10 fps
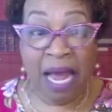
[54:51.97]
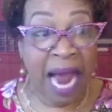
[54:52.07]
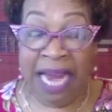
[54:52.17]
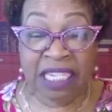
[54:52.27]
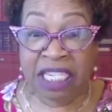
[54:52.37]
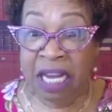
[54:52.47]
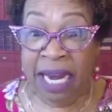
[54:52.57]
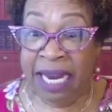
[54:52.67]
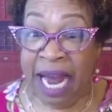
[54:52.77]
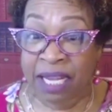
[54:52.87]
and still
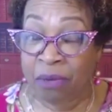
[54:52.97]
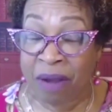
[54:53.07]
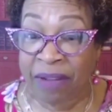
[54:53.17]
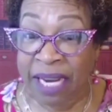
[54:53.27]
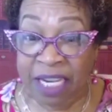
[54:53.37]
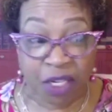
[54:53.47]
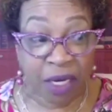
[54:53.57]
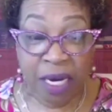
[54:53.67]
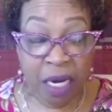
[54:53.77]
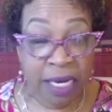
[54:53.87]
ain't got the revelation
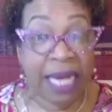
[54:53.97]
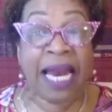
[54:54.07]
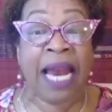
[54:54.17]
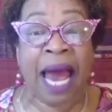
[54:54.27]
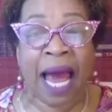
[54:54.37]
that they lied.